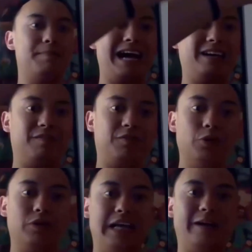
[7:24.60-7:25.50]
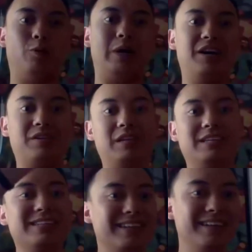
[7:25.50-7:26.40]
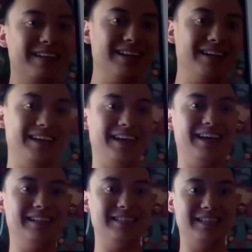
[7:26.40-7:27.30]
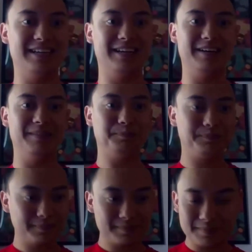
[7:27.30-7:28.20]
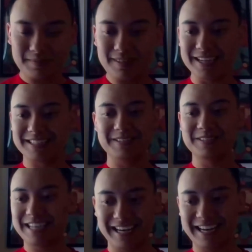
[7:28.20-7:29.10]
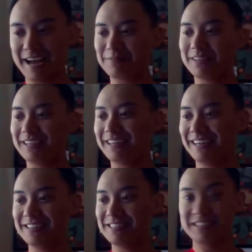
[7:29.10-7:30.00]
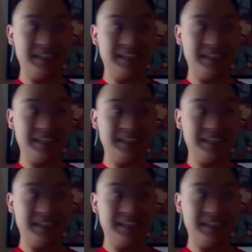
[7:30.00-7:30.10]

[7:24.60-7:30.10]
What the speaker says: back and forth like wildly. And as soon as that happened, you know, I was just